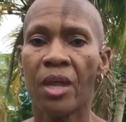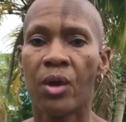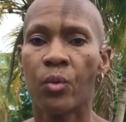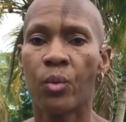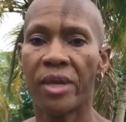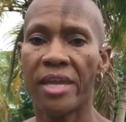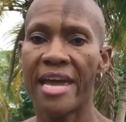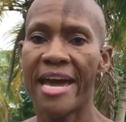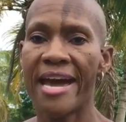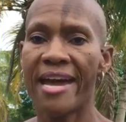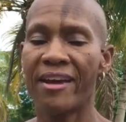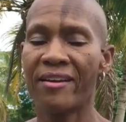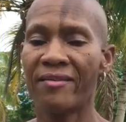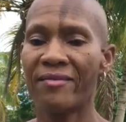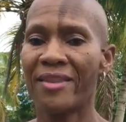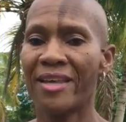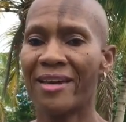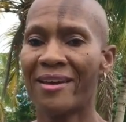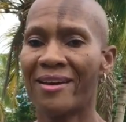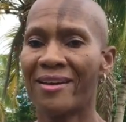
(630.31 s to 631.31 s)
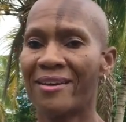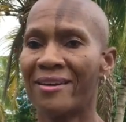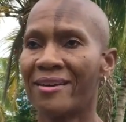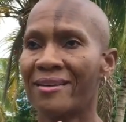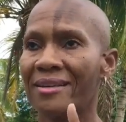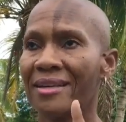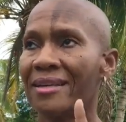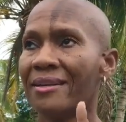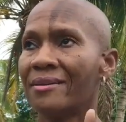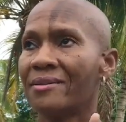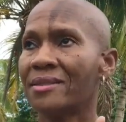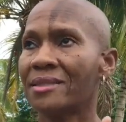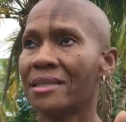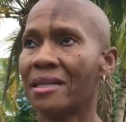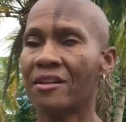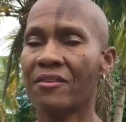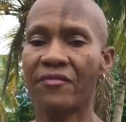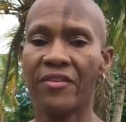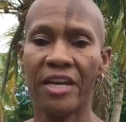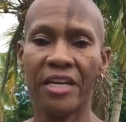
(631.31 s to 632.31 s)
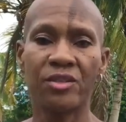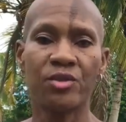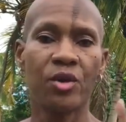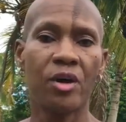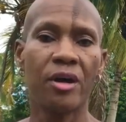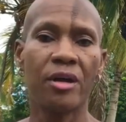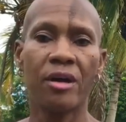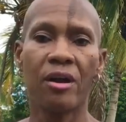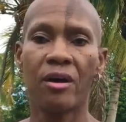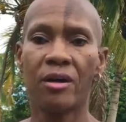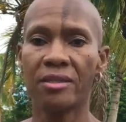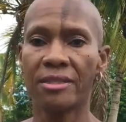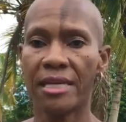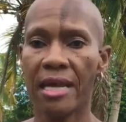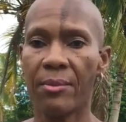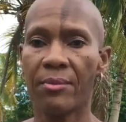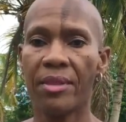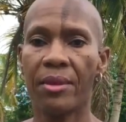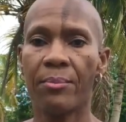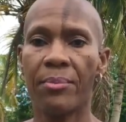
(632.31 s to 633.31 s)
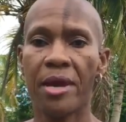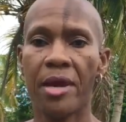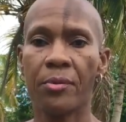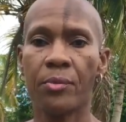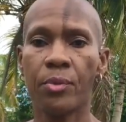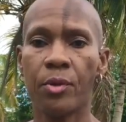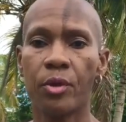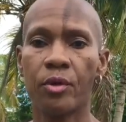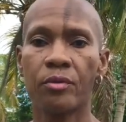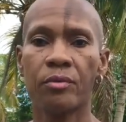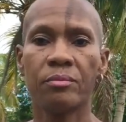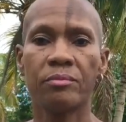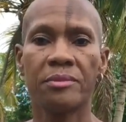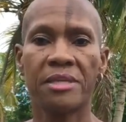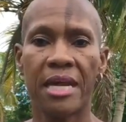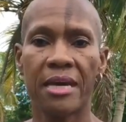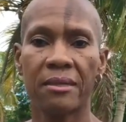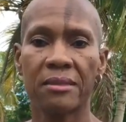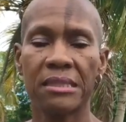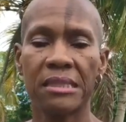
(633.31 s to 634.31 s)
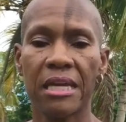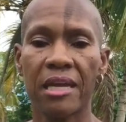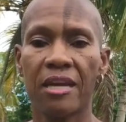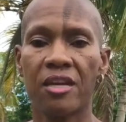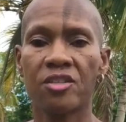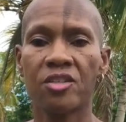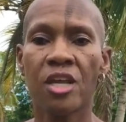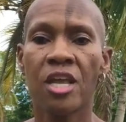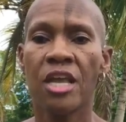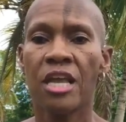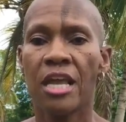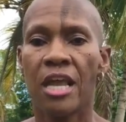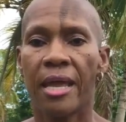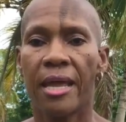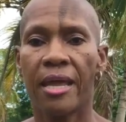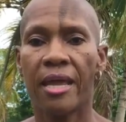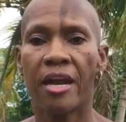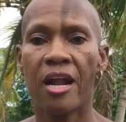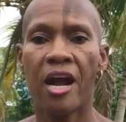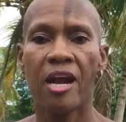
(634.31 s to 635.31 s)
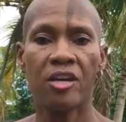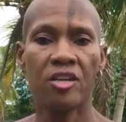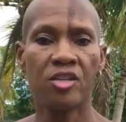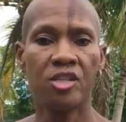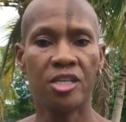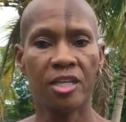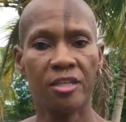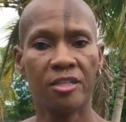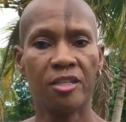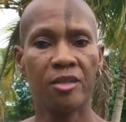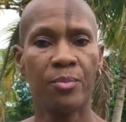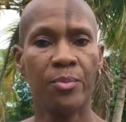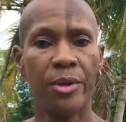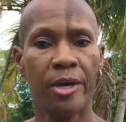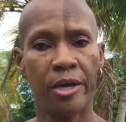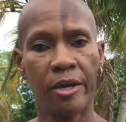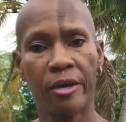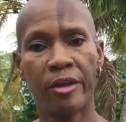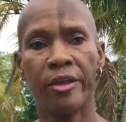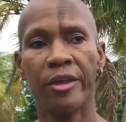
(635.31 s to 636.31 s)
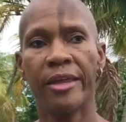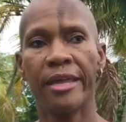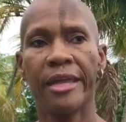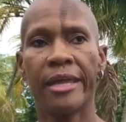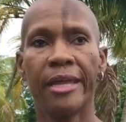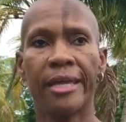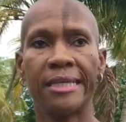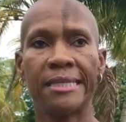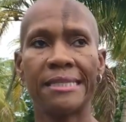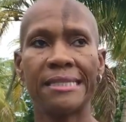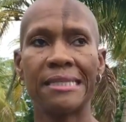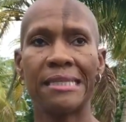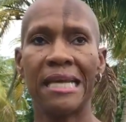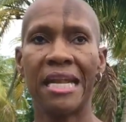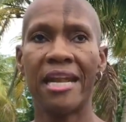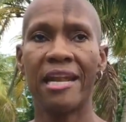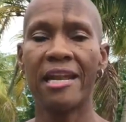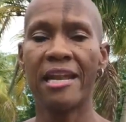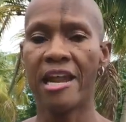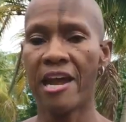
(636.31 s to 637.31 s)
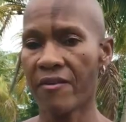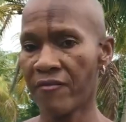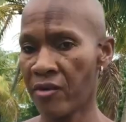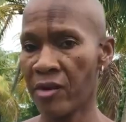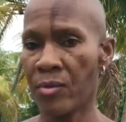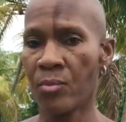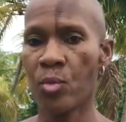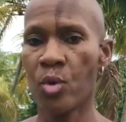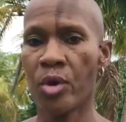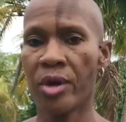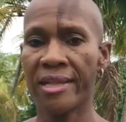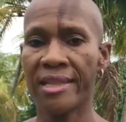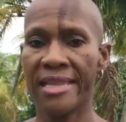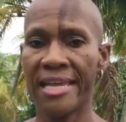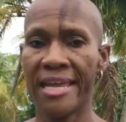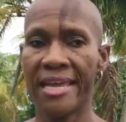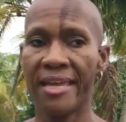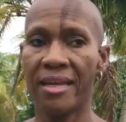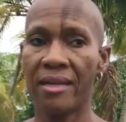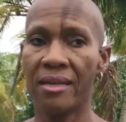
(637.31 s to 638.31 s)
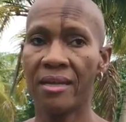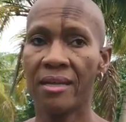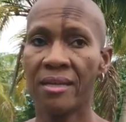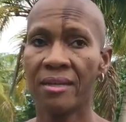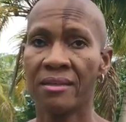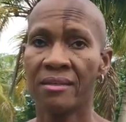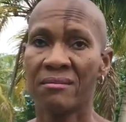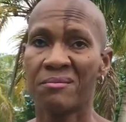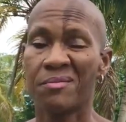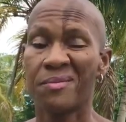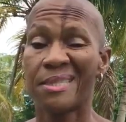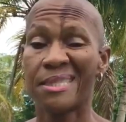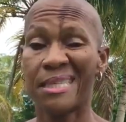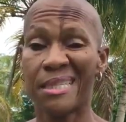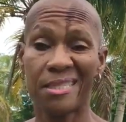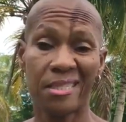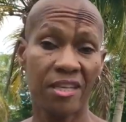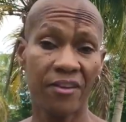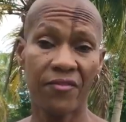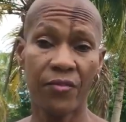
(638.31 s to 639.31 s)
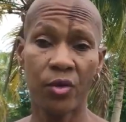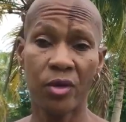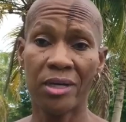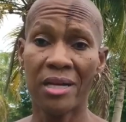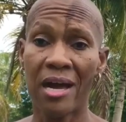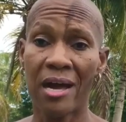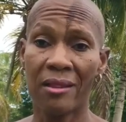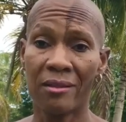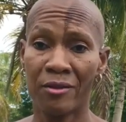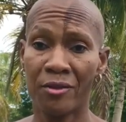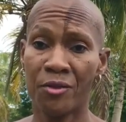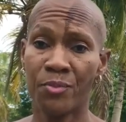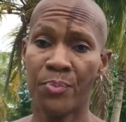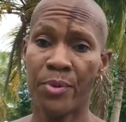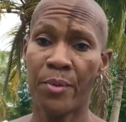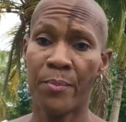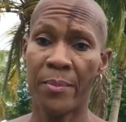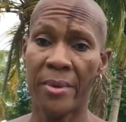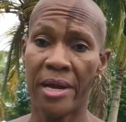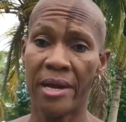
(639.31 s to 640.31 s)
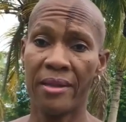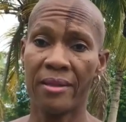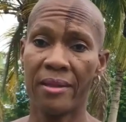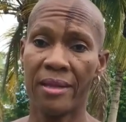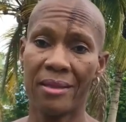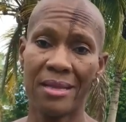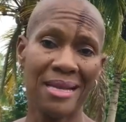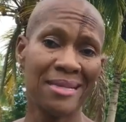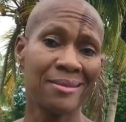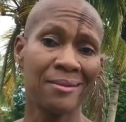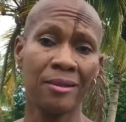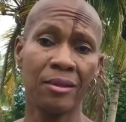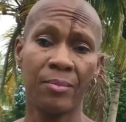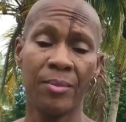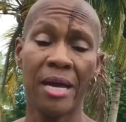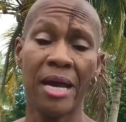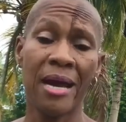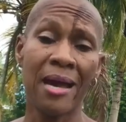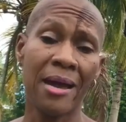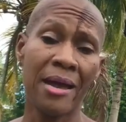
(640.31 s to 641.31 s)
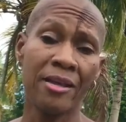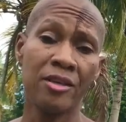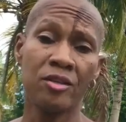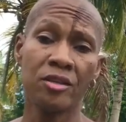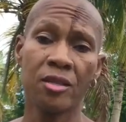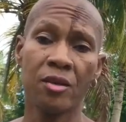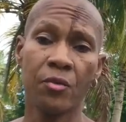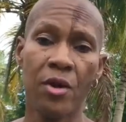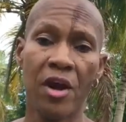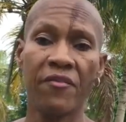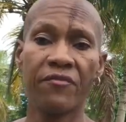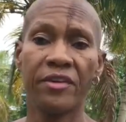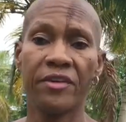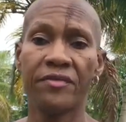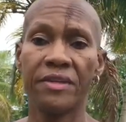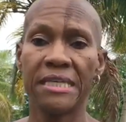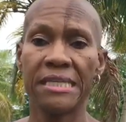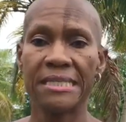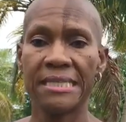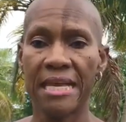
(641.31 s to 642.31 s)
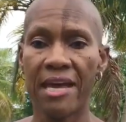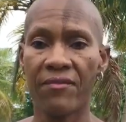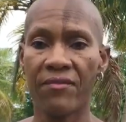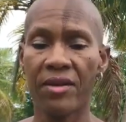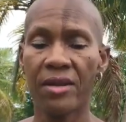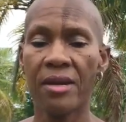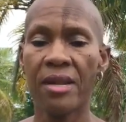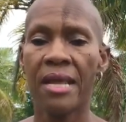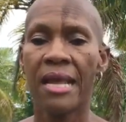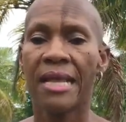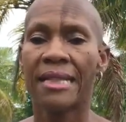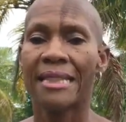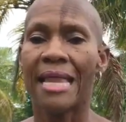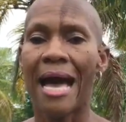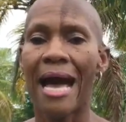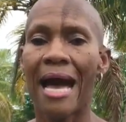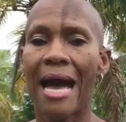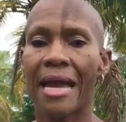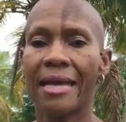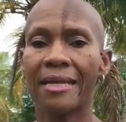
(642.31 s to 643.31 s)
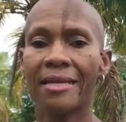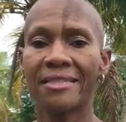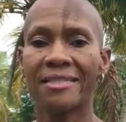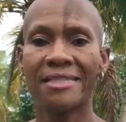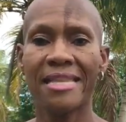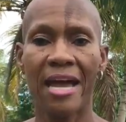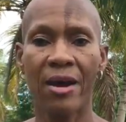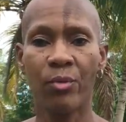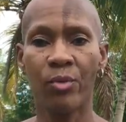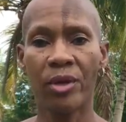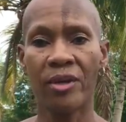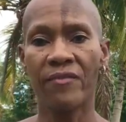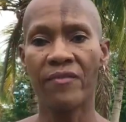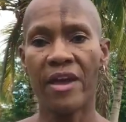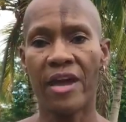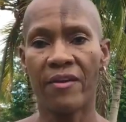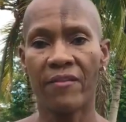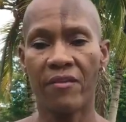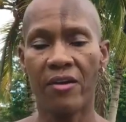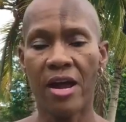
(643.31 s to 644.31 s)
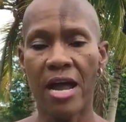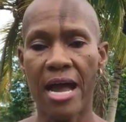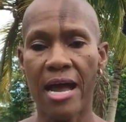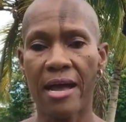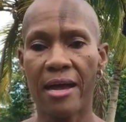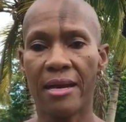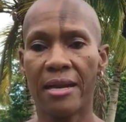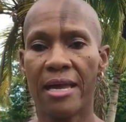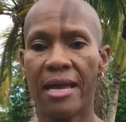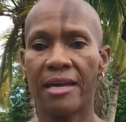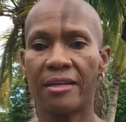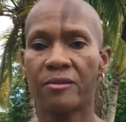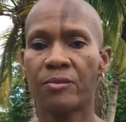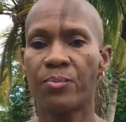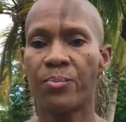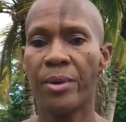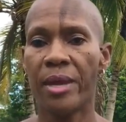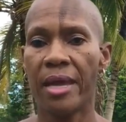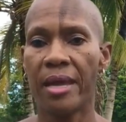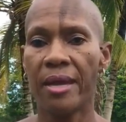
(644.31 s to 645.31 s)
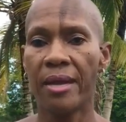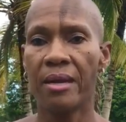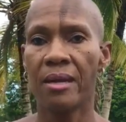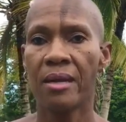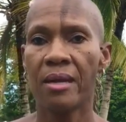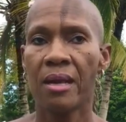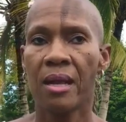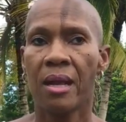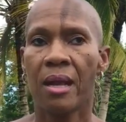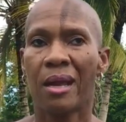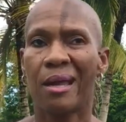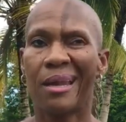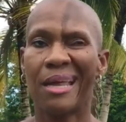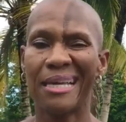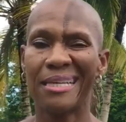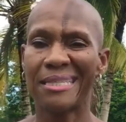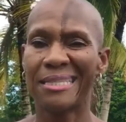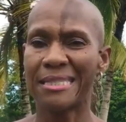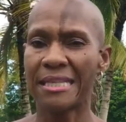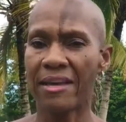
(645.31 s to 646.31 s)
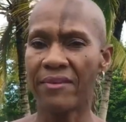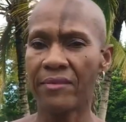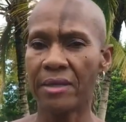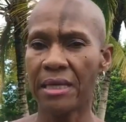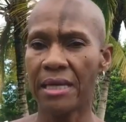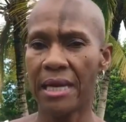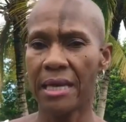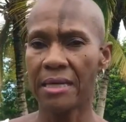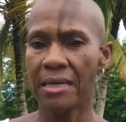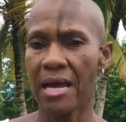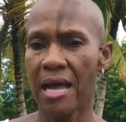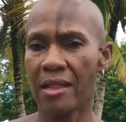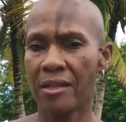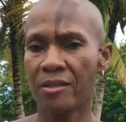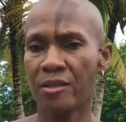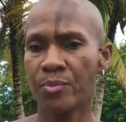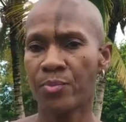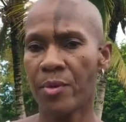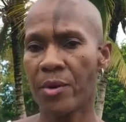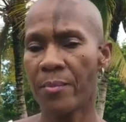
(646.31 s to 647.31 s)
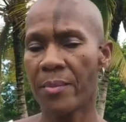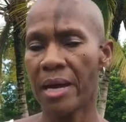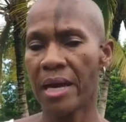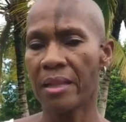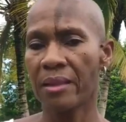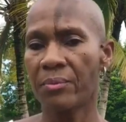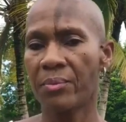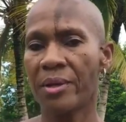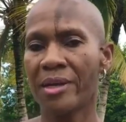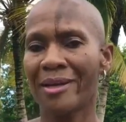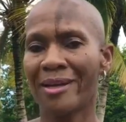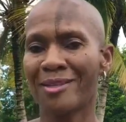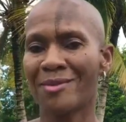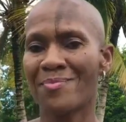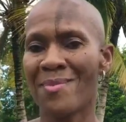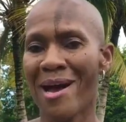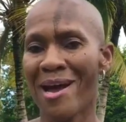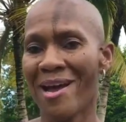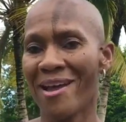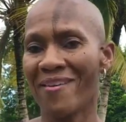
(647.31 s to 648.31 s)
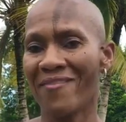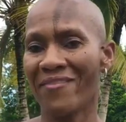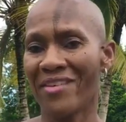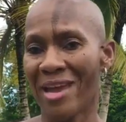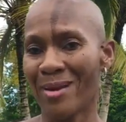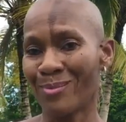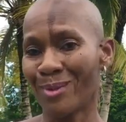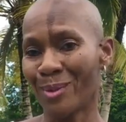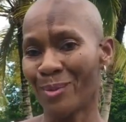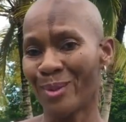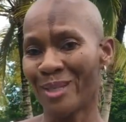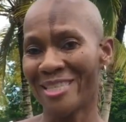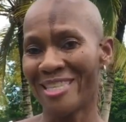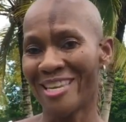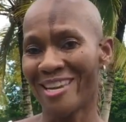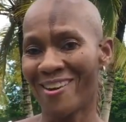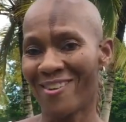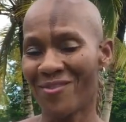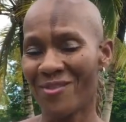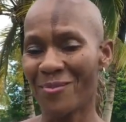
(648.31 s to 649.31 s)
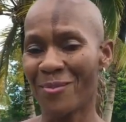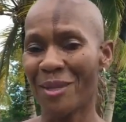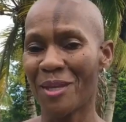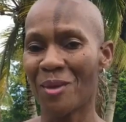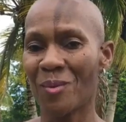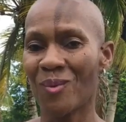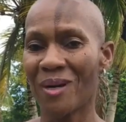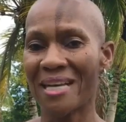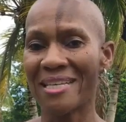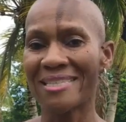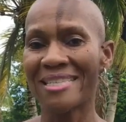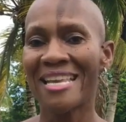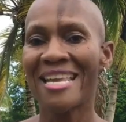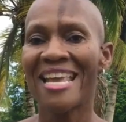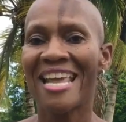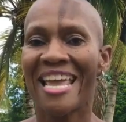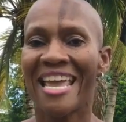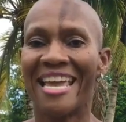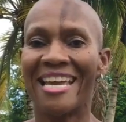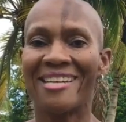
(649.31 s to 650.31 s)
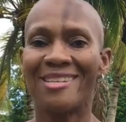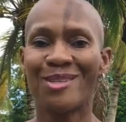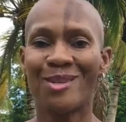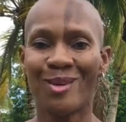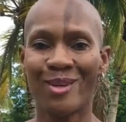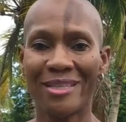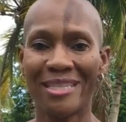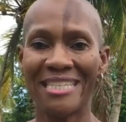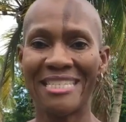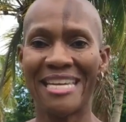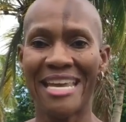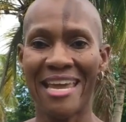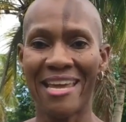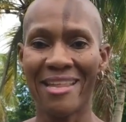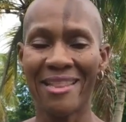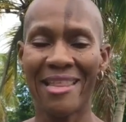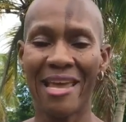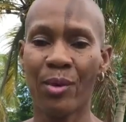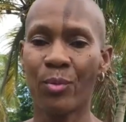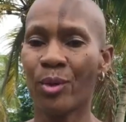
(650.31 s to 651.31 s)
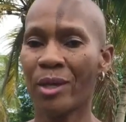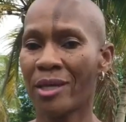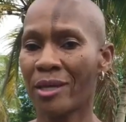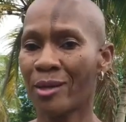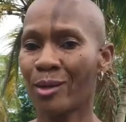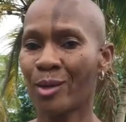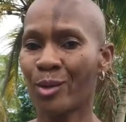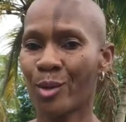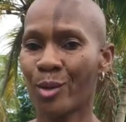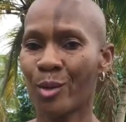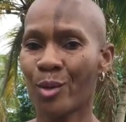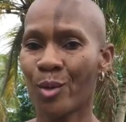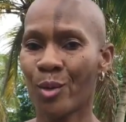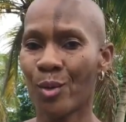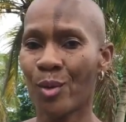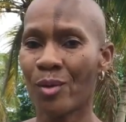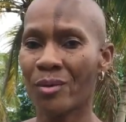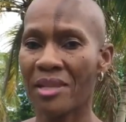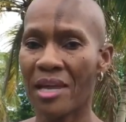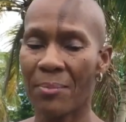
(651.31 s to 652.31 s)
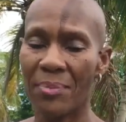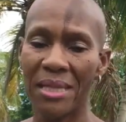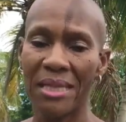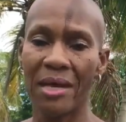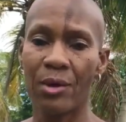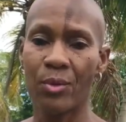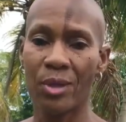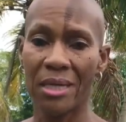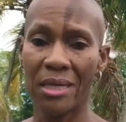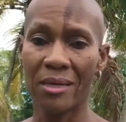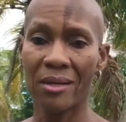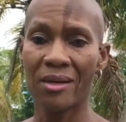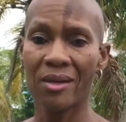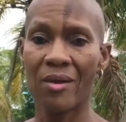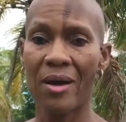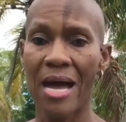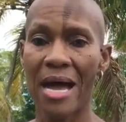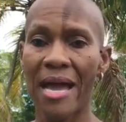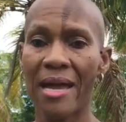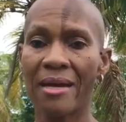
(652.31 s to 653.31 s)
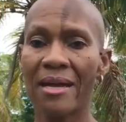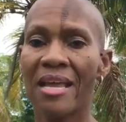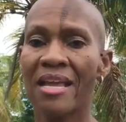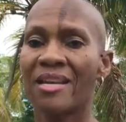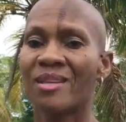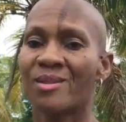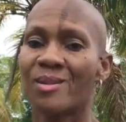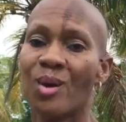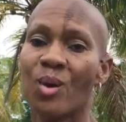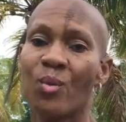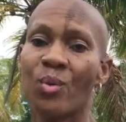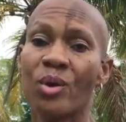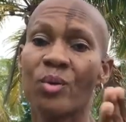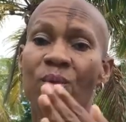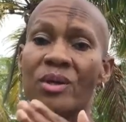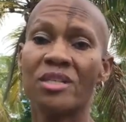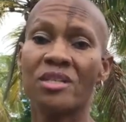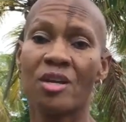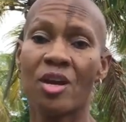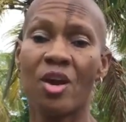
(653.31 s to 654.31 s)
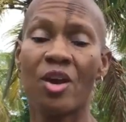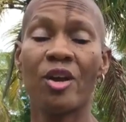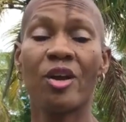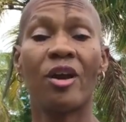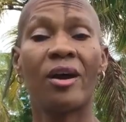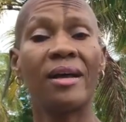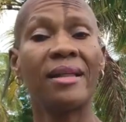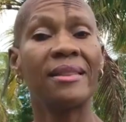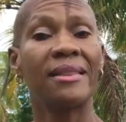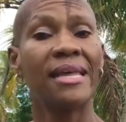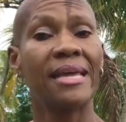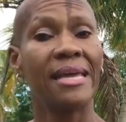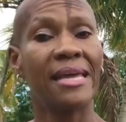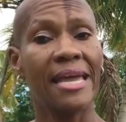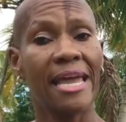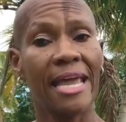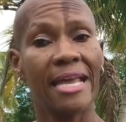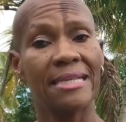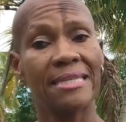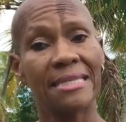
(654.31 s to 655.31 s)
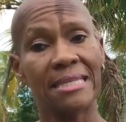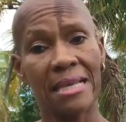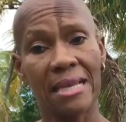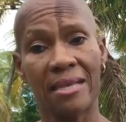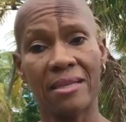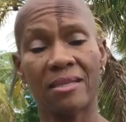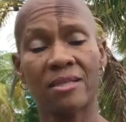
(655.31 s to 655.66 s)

We have the ceiling fans on all the time in the bedroom, downstairs, and our utility bill is never more than $64 per month, and that's a little bit high, usually around $57. The highest that we've ever had has been like $78 per month, because my family was here from the US, and during the day they would get a little cool, that means they would get a little hot, so we would turn on the AC.